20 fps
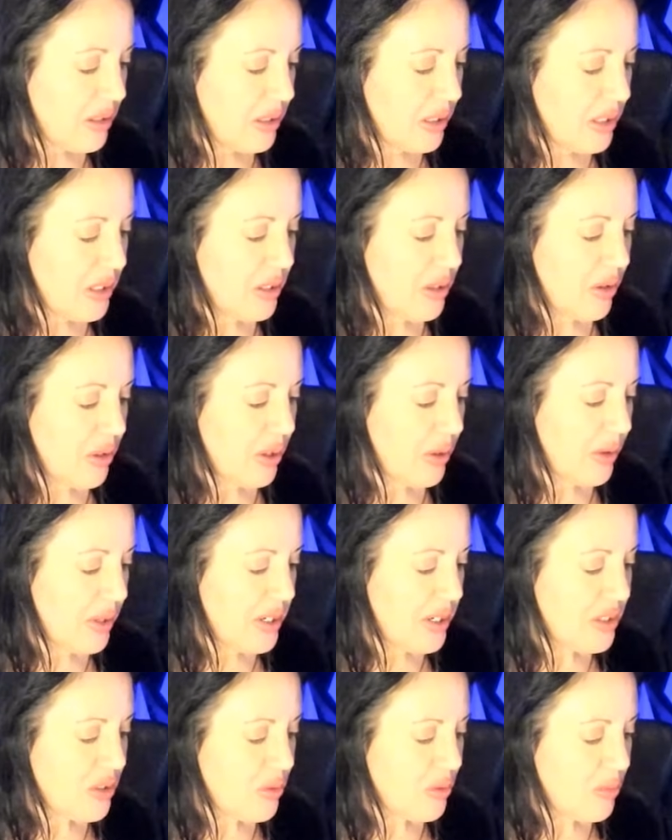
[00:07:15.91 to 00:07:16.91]
You know, your
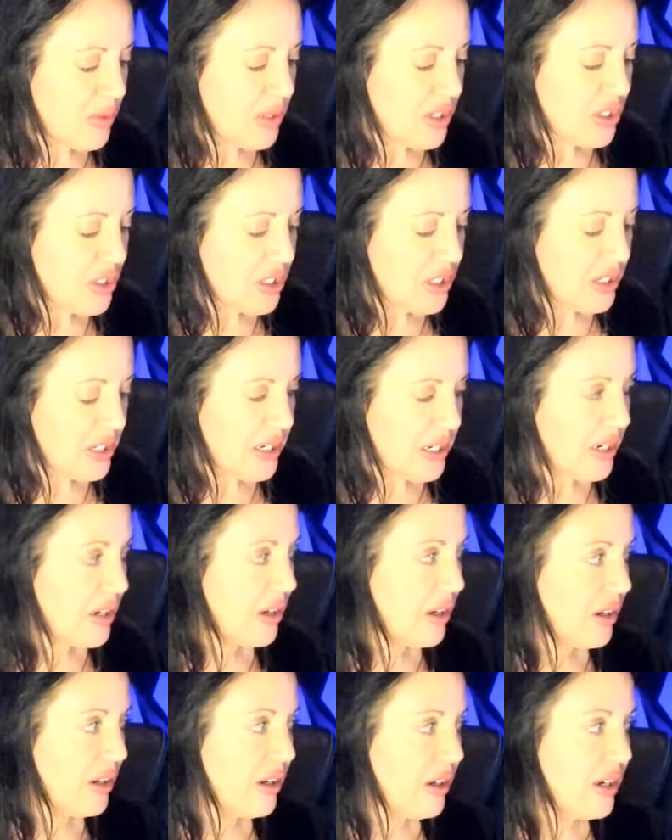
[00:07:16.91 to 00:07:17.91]
intuition
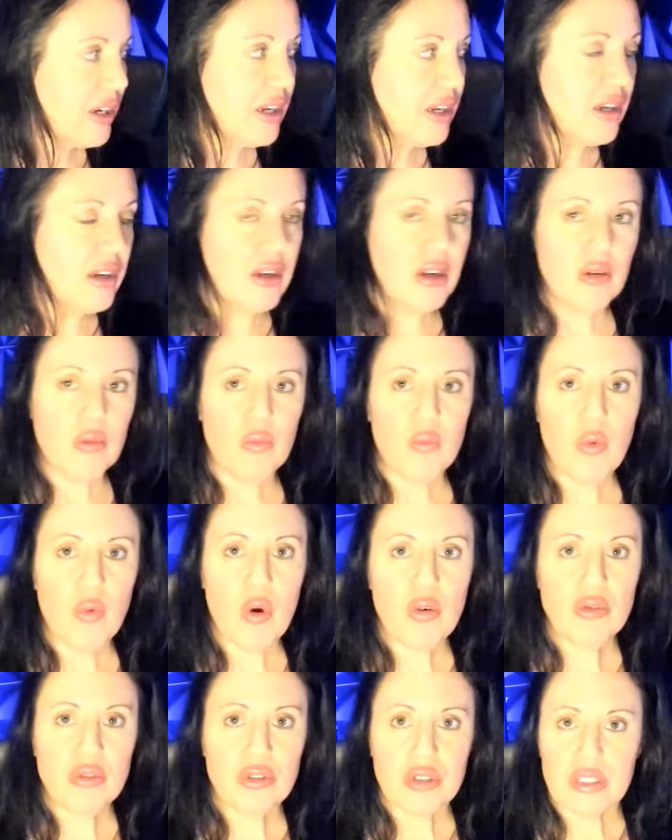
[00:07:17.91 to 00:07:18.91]
here
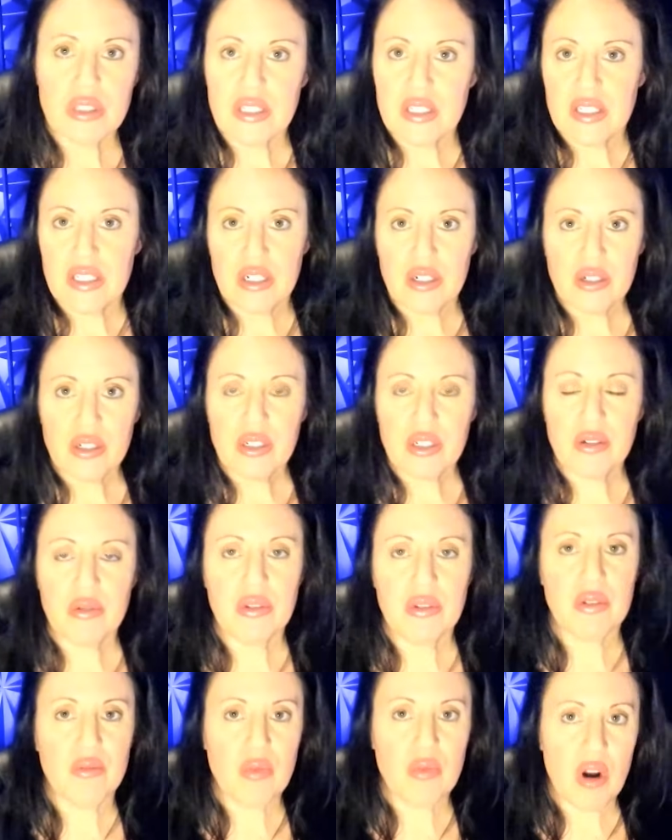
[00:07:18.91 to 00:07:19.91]
won't steer you
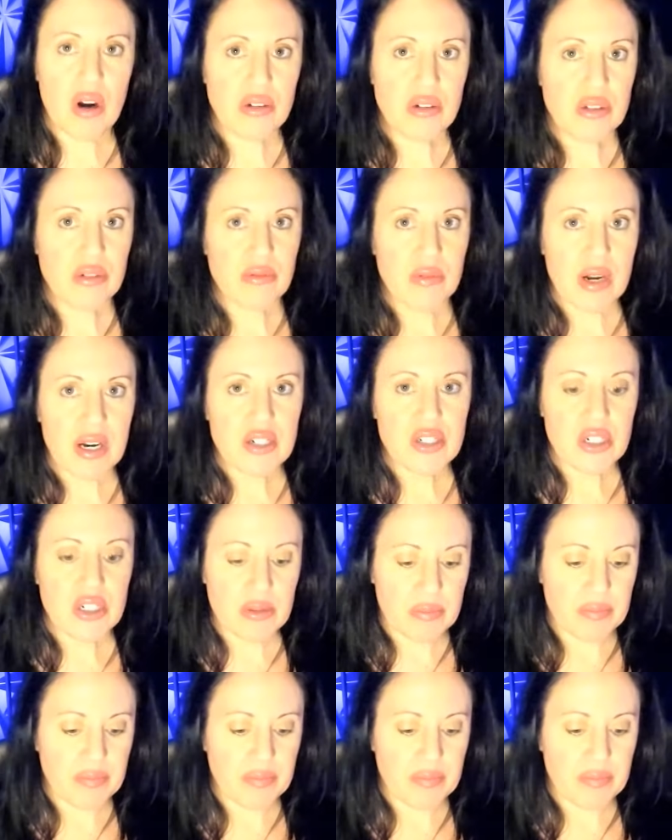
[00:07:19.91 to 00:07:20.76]
in the wrong direction.